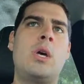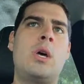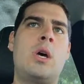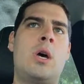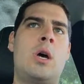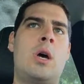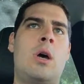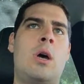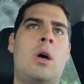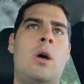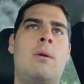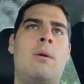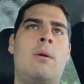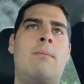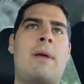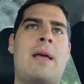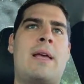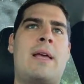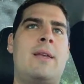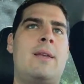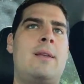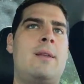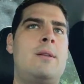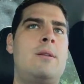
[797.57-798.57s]

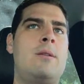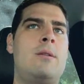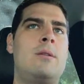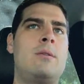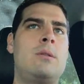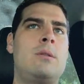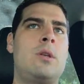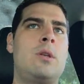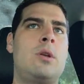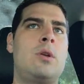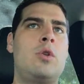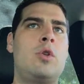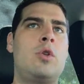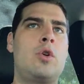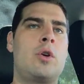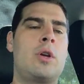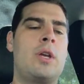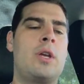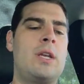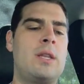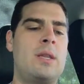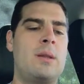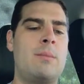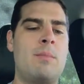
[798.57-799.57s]

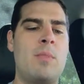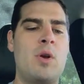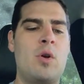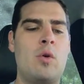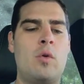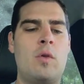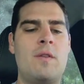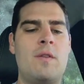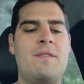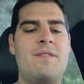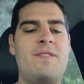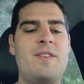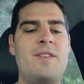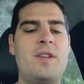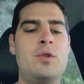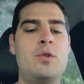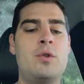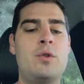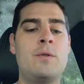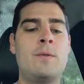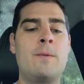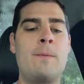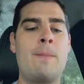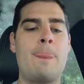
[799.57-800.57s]
lurking in the middle of the
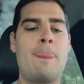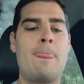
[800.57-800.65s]
field.